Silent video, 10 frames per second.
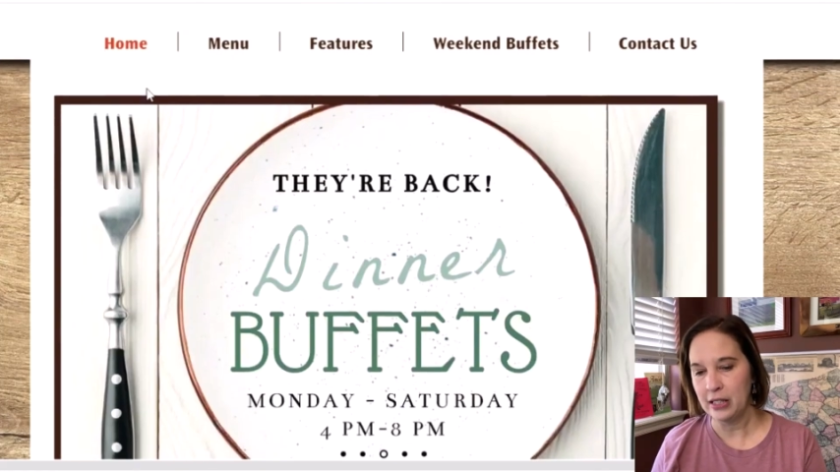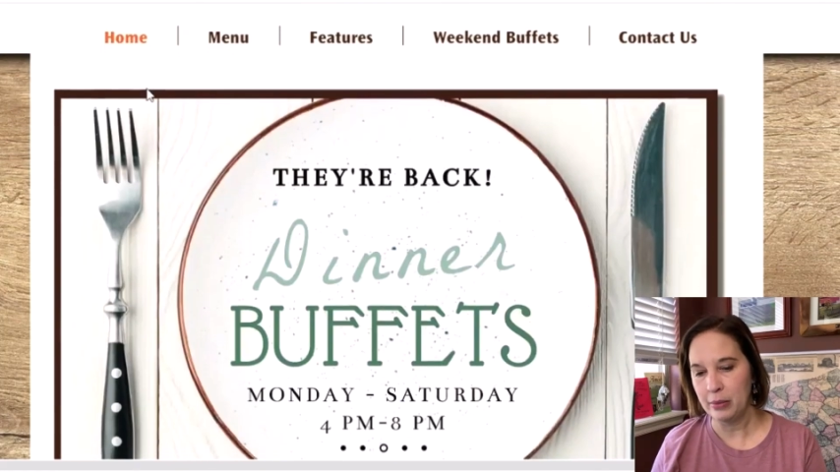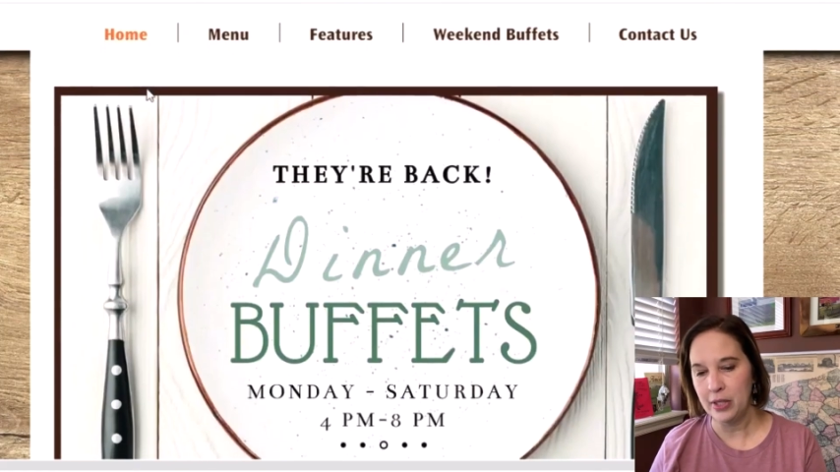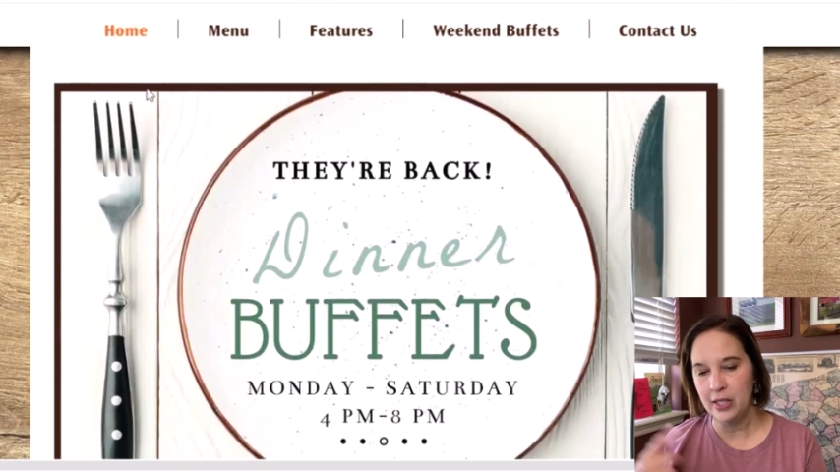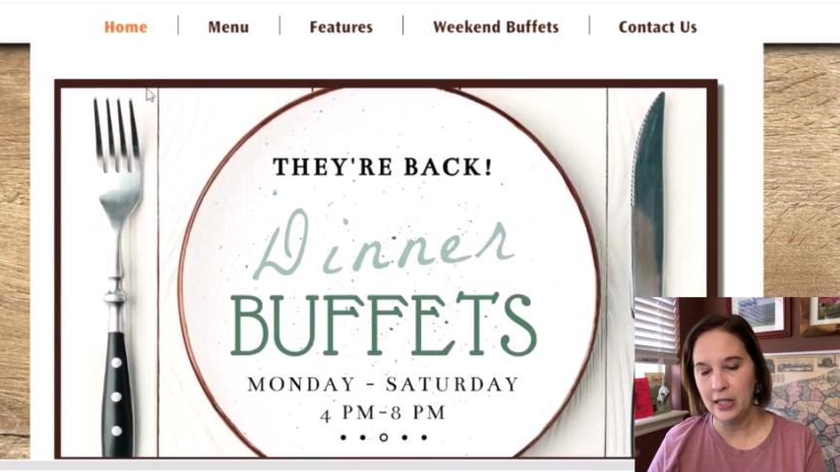I've
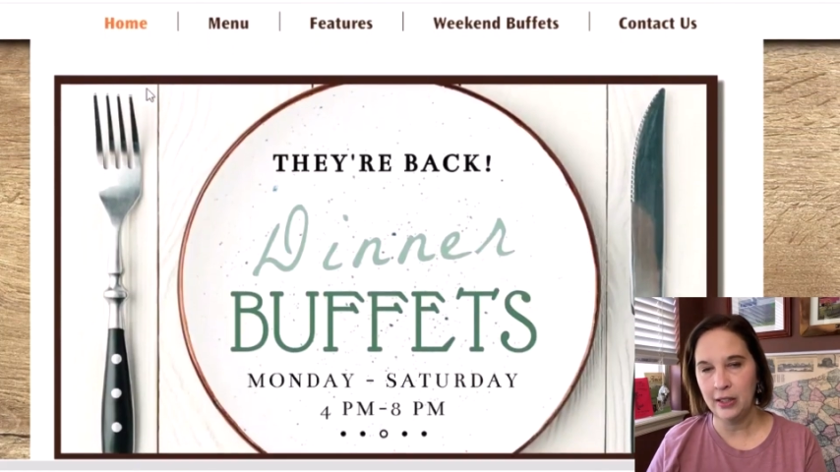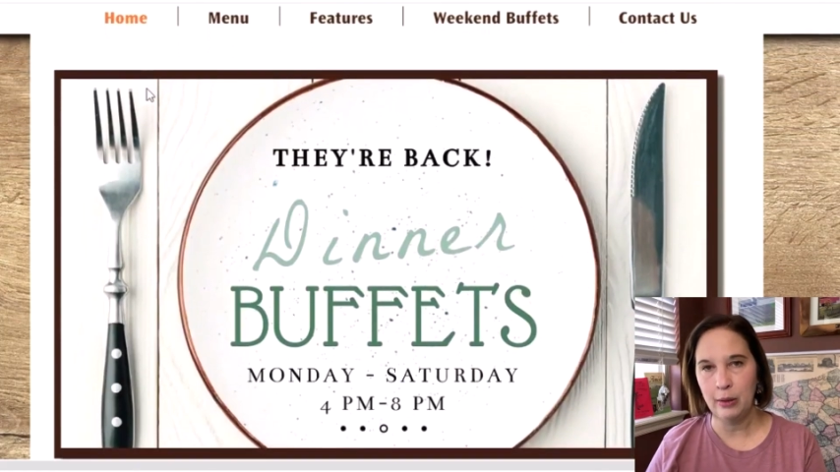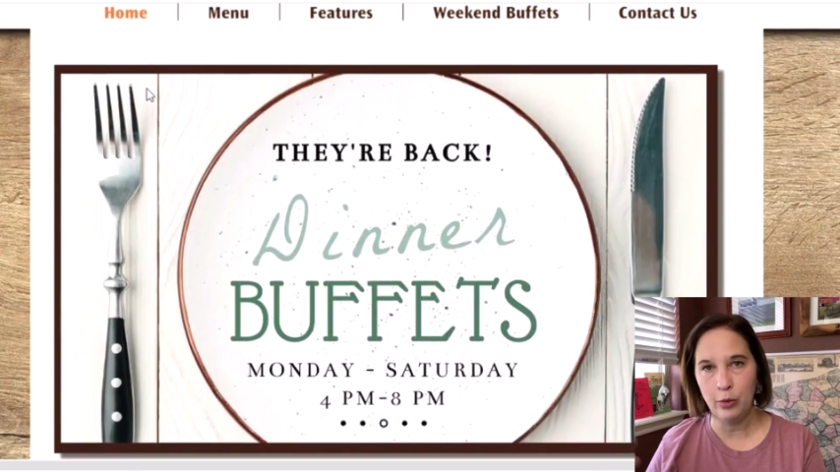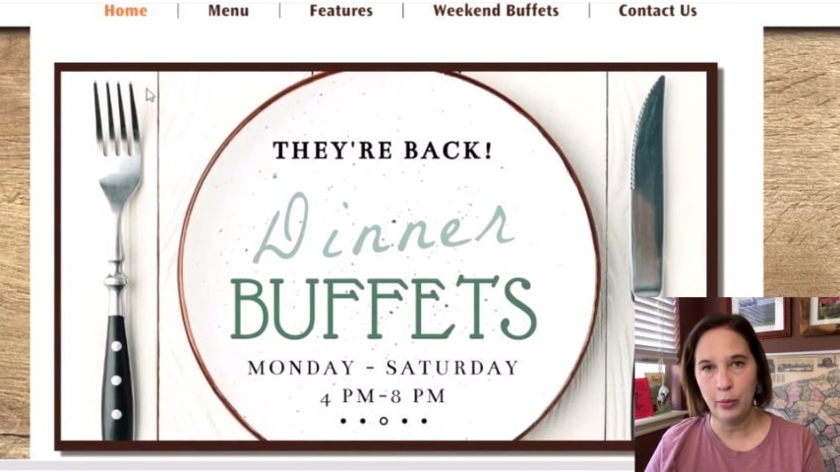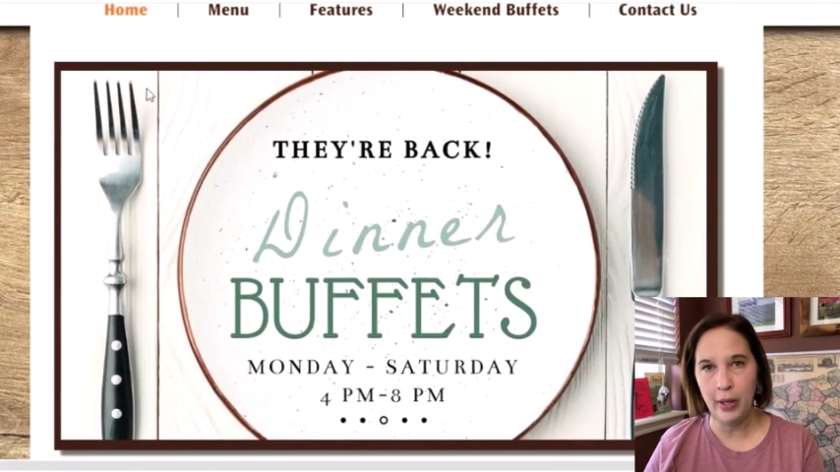been seeing a lot
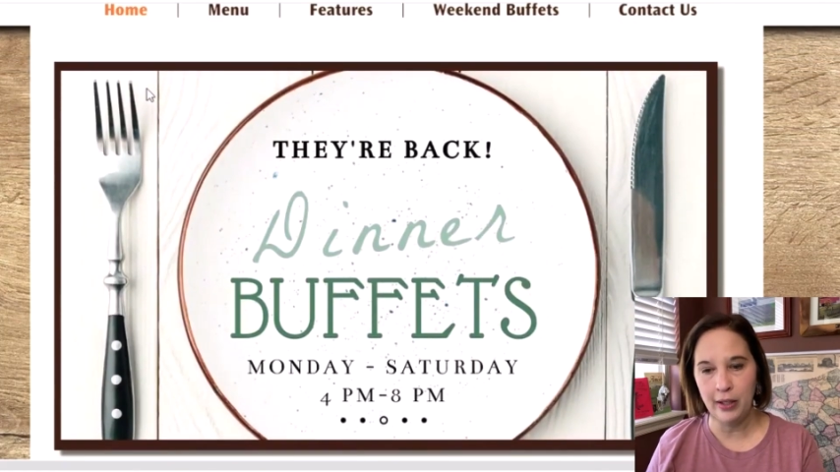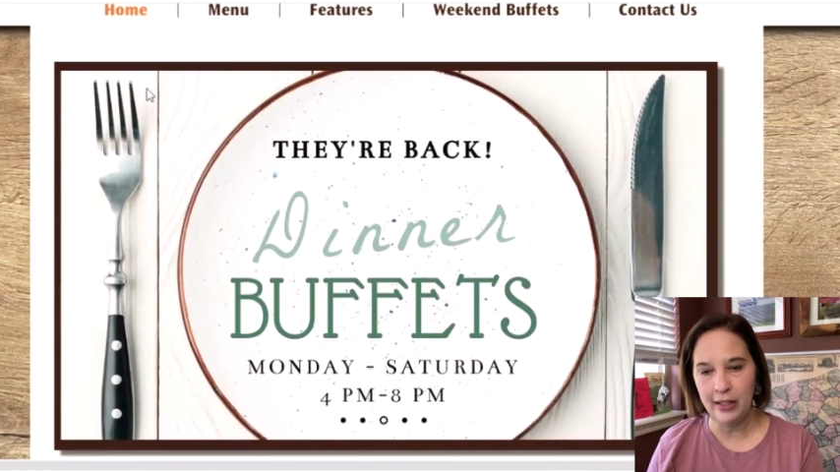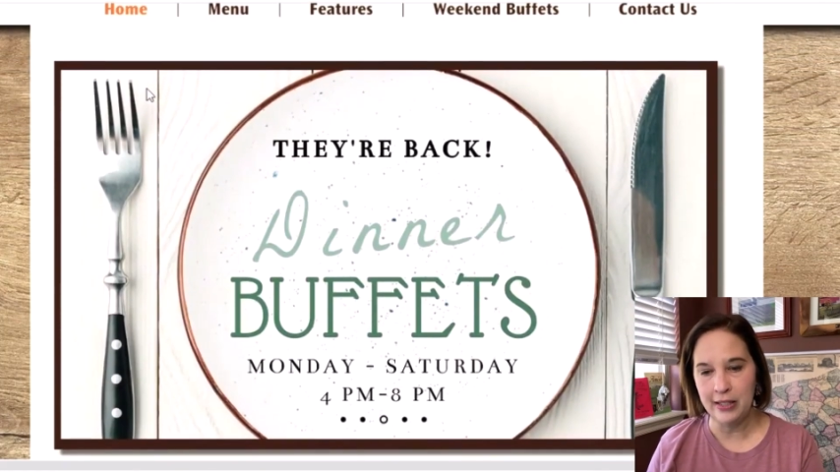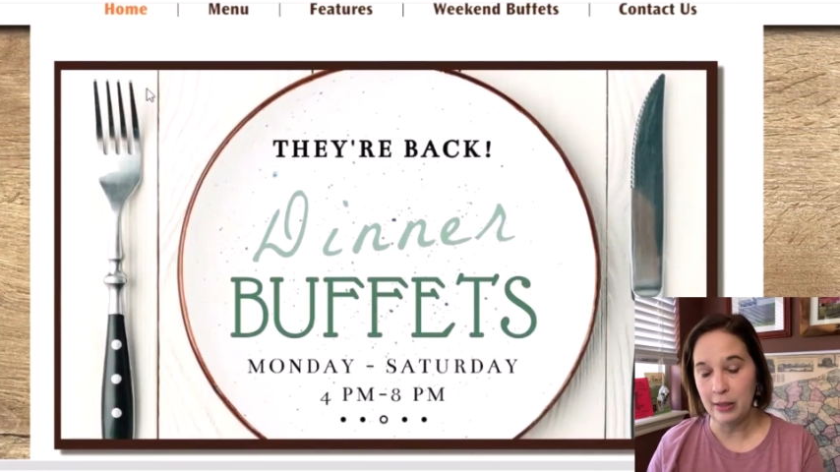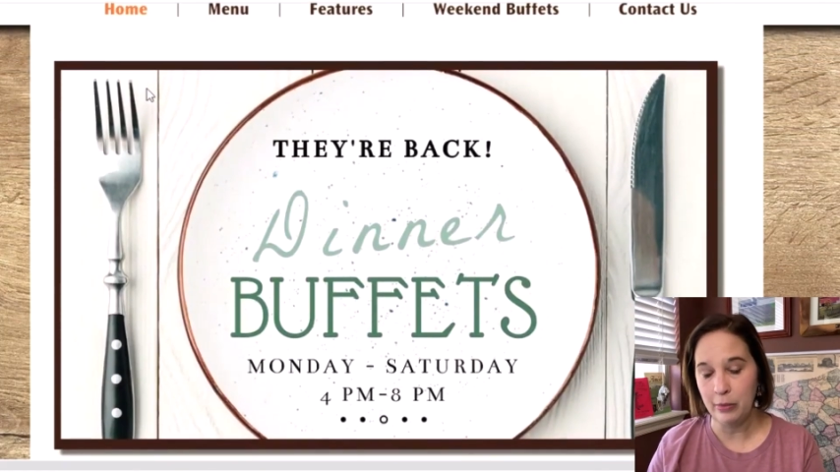more about it
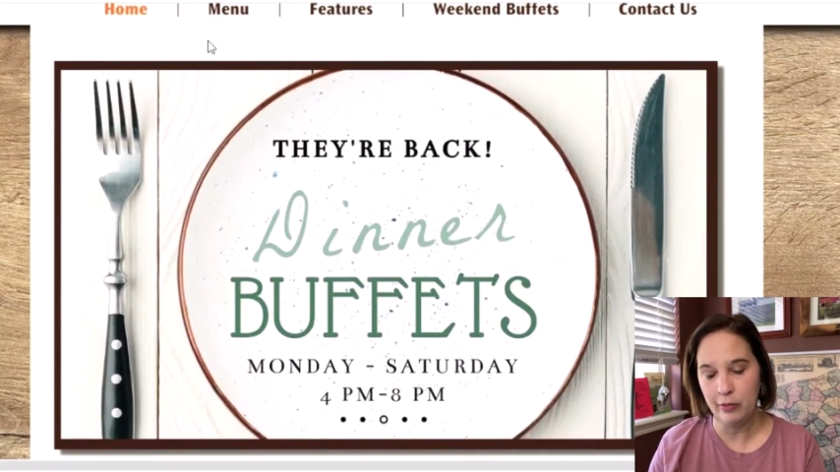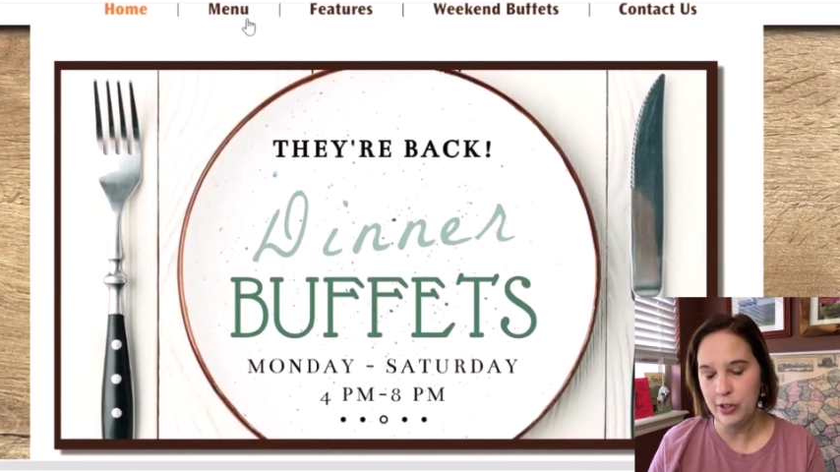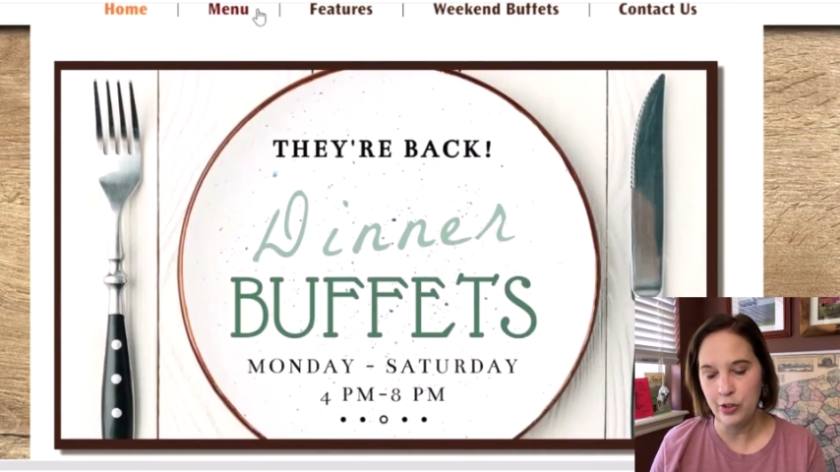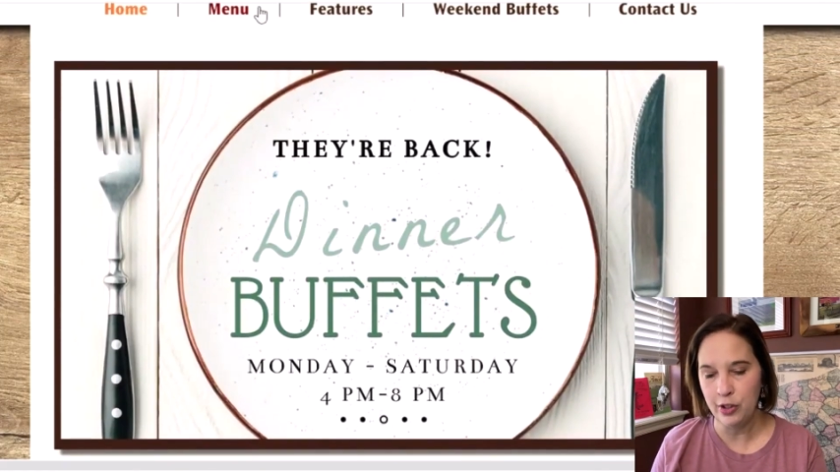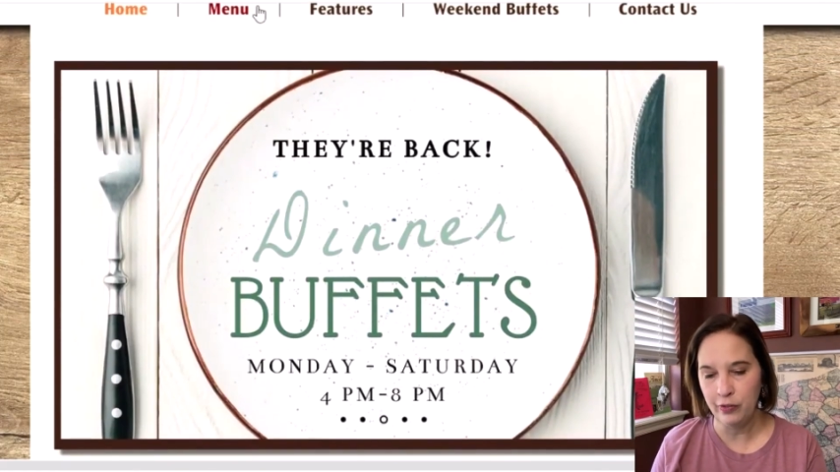as I've been
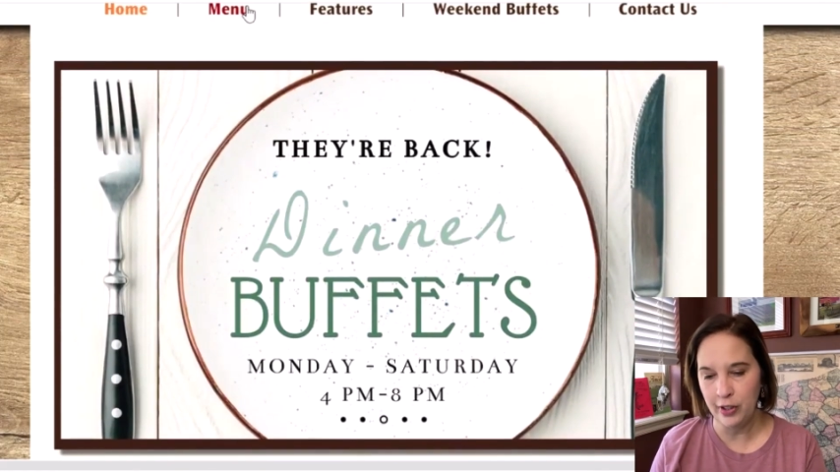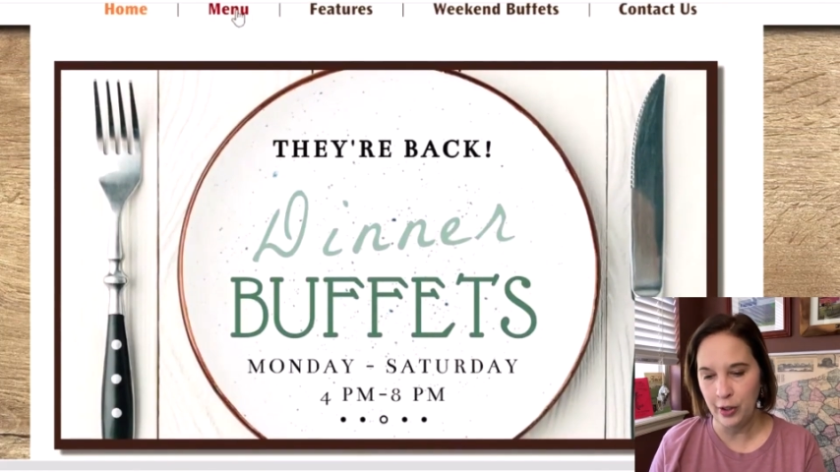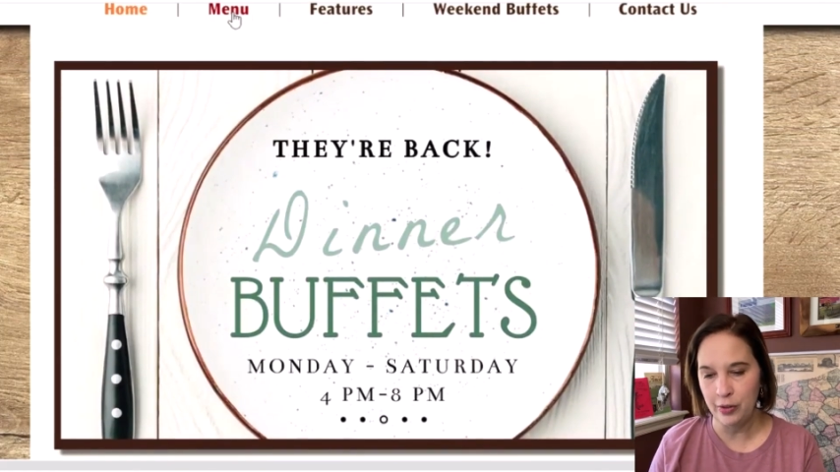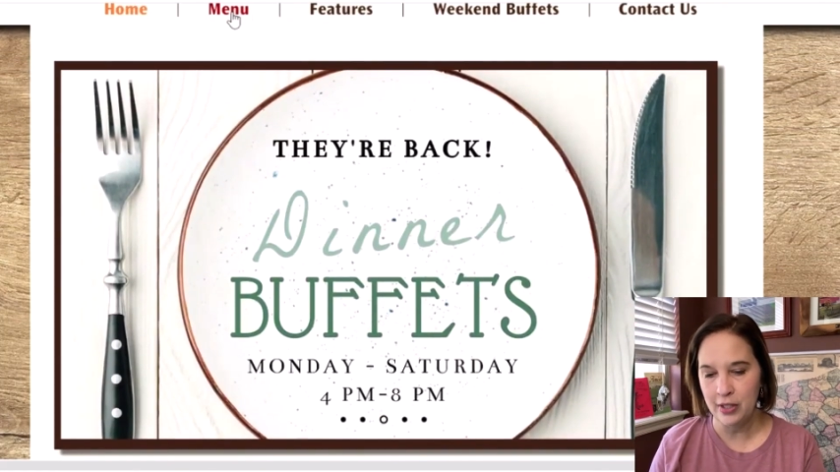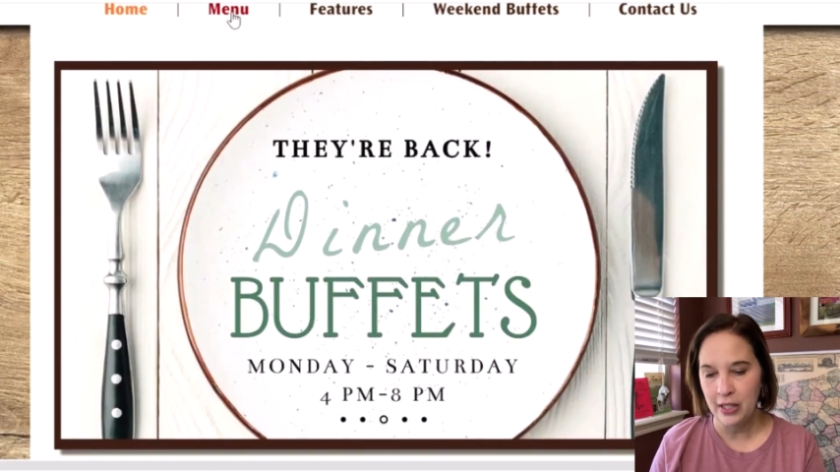researching videos.